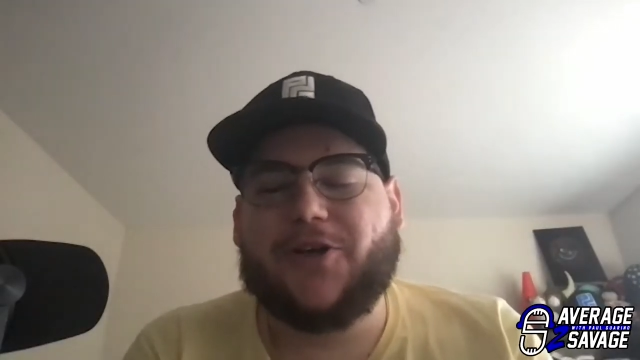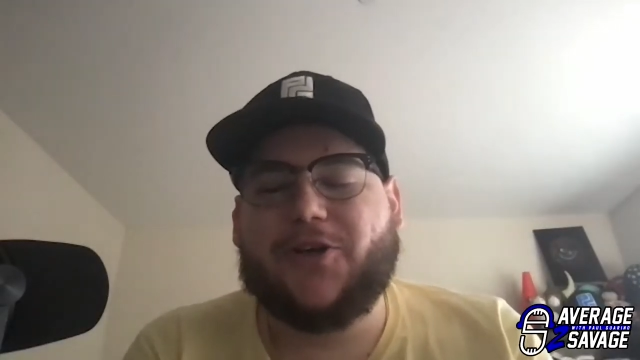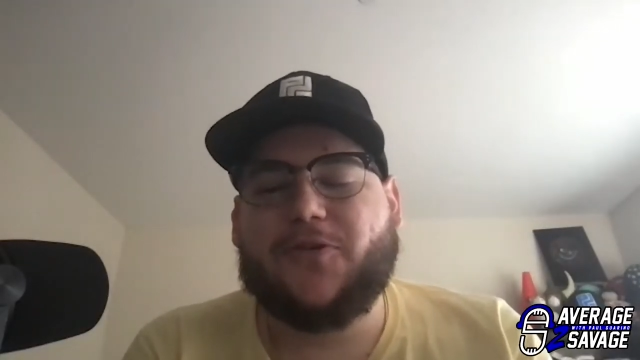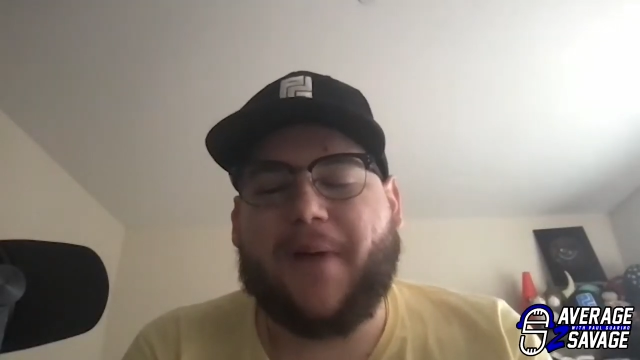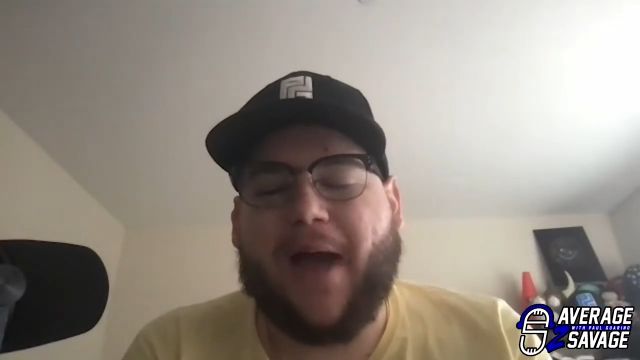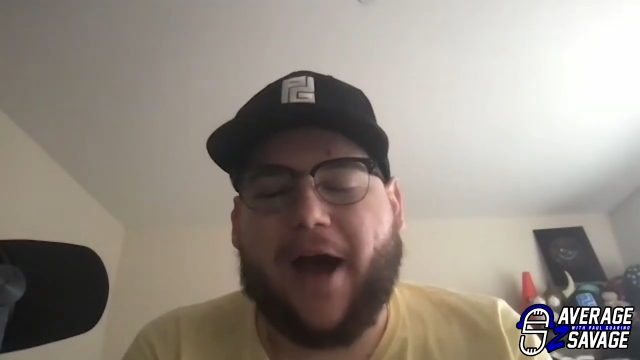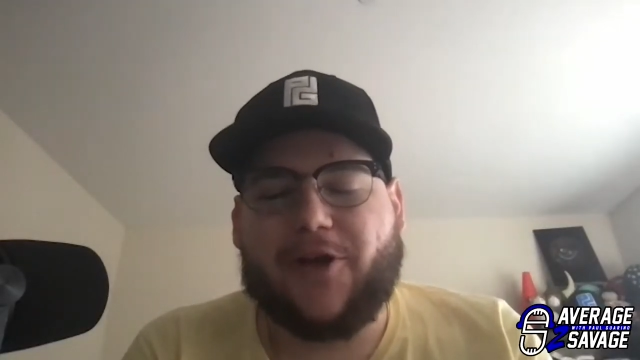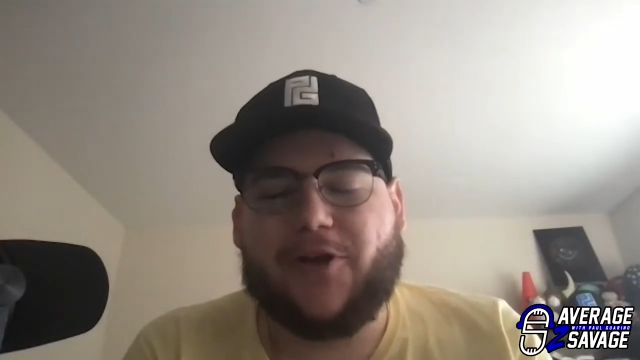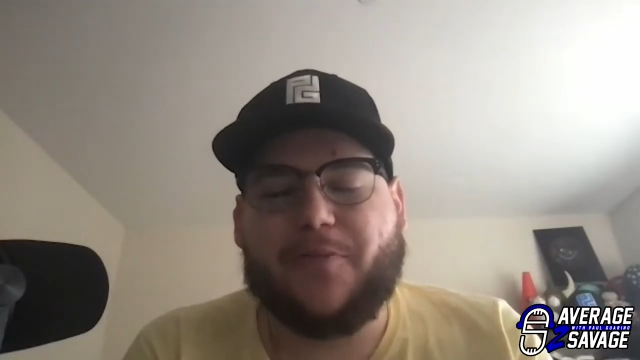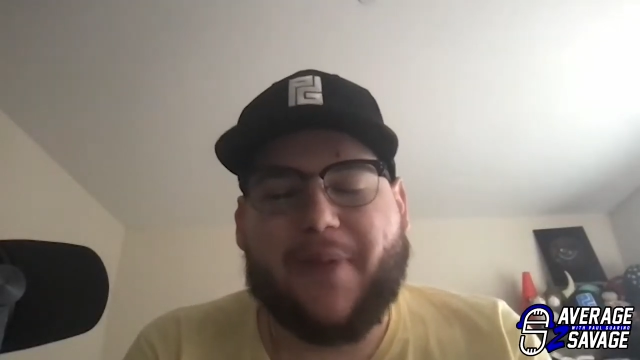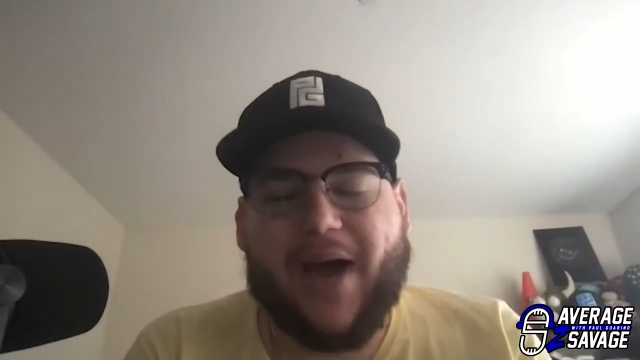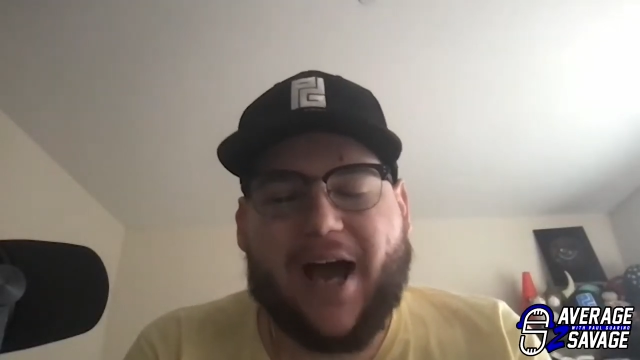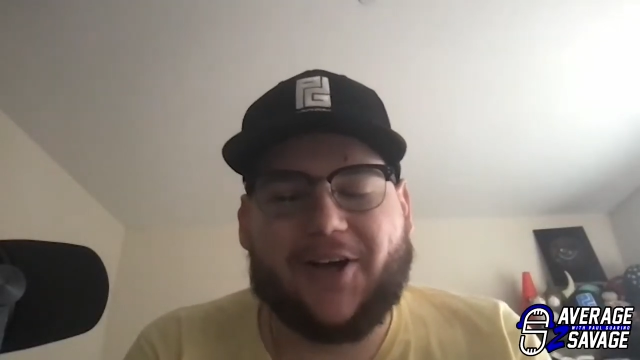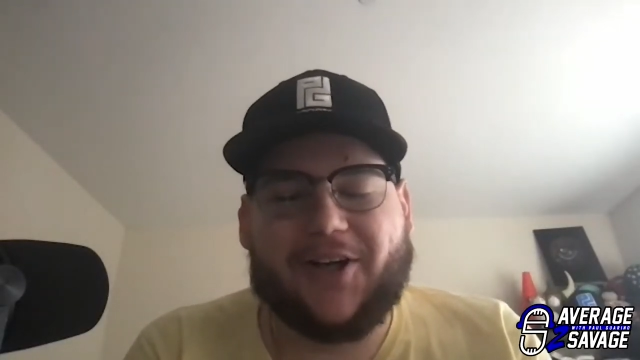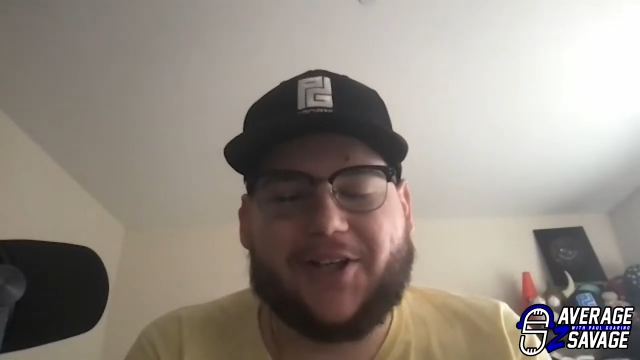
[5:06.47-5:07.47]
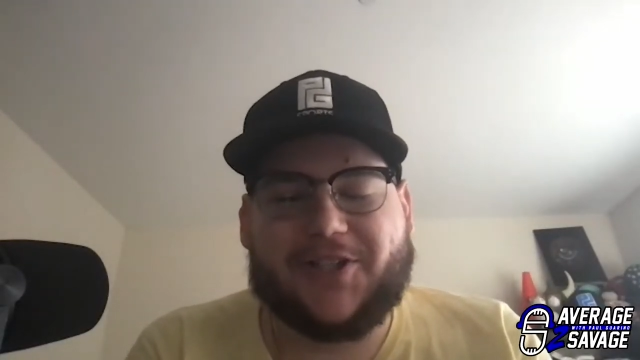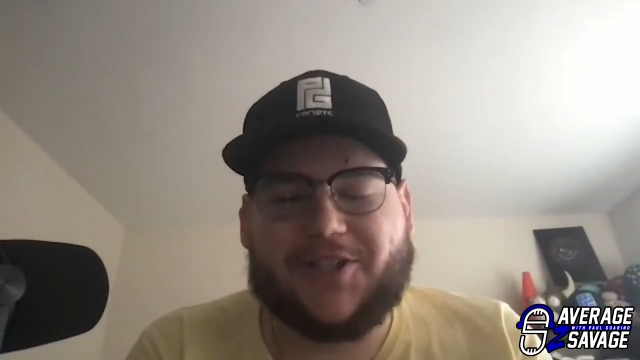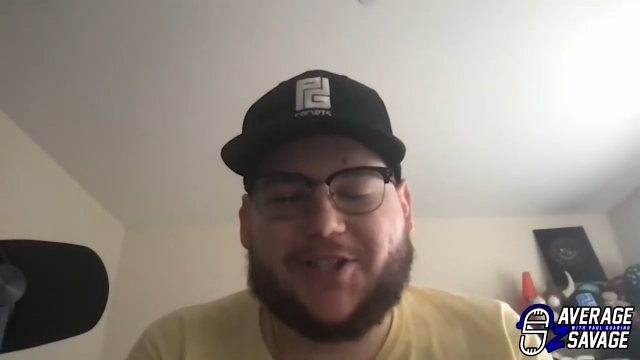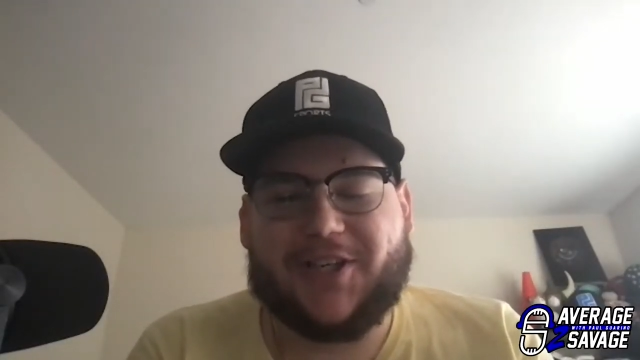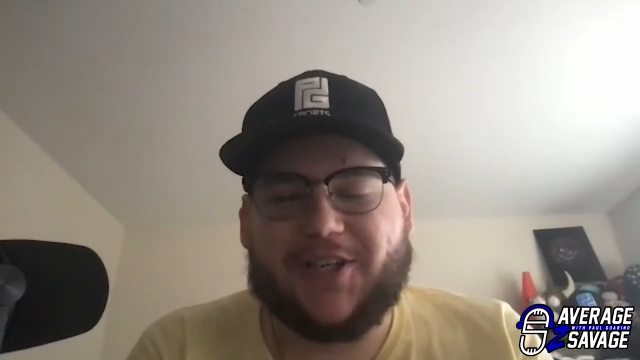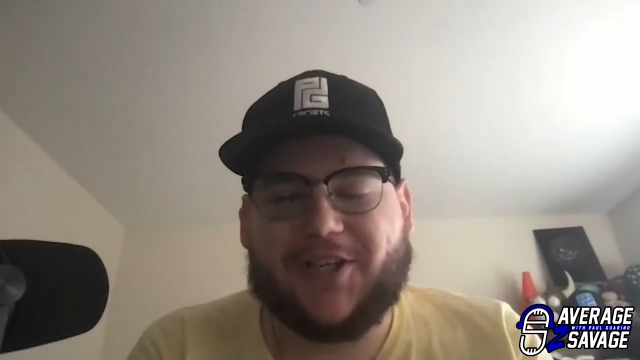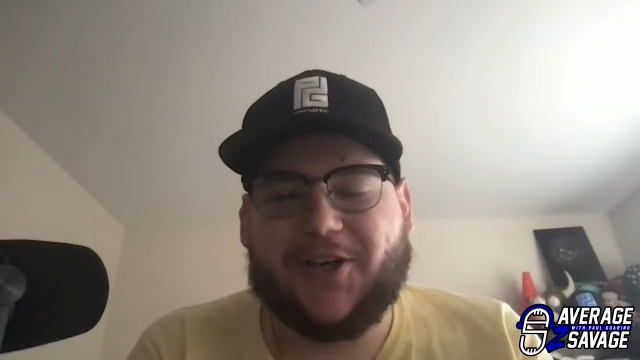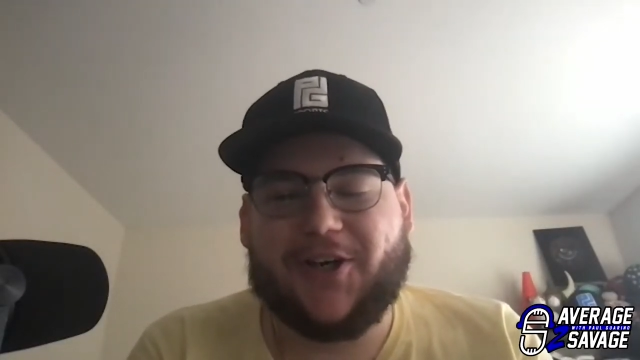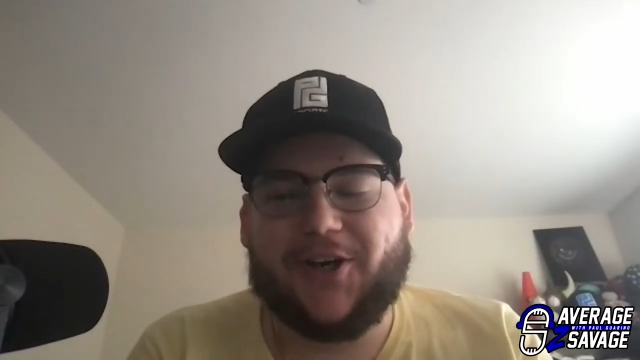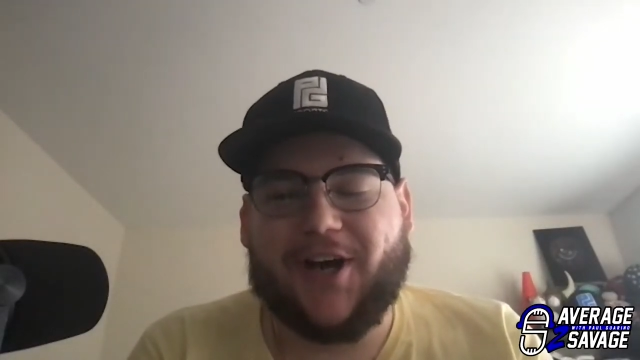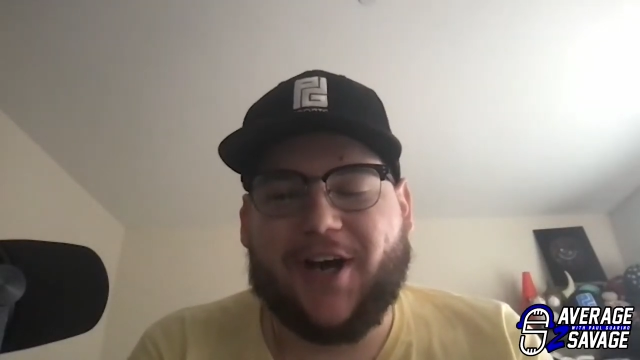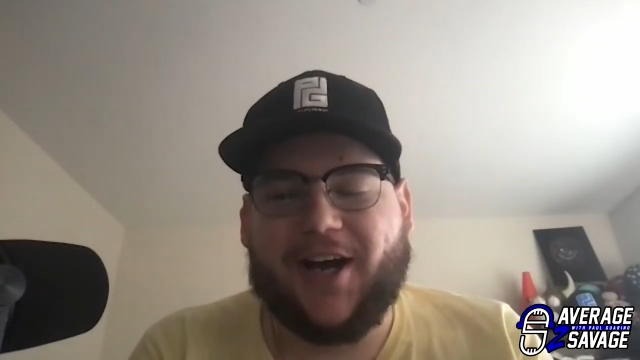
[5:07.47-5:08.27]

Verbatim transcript: you balance your,